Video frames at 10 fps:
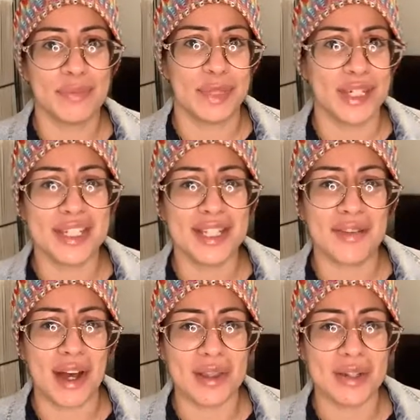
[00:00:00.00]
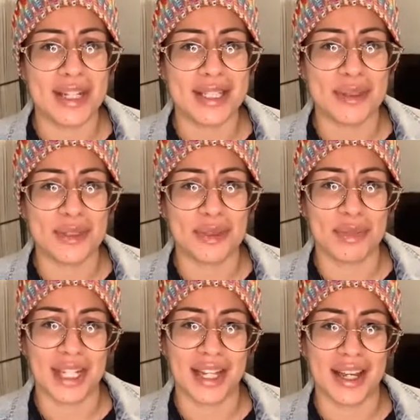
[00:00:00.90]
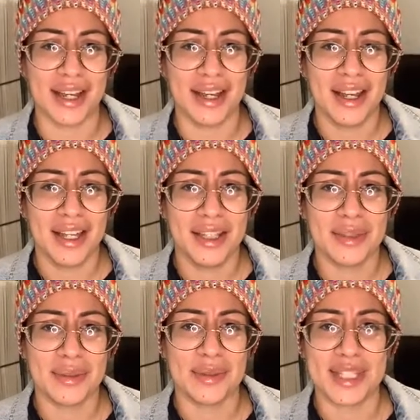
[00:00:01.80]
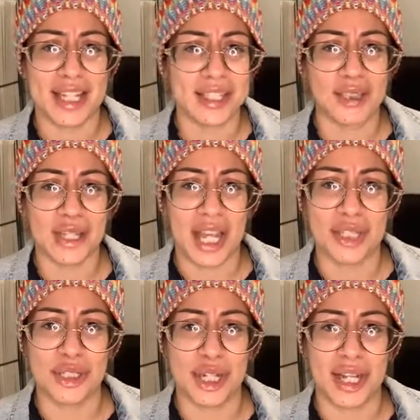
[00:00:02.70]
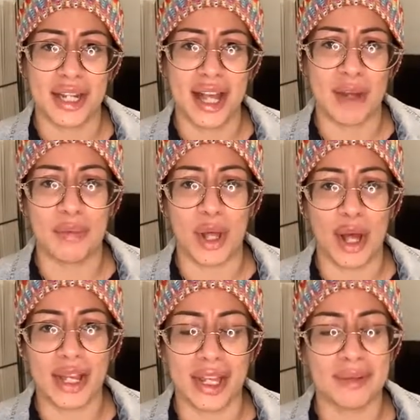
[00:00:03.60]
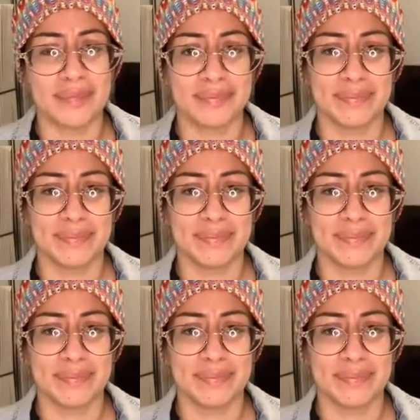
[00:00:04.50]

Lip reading: put yourself out there on social media through sex education and blogging.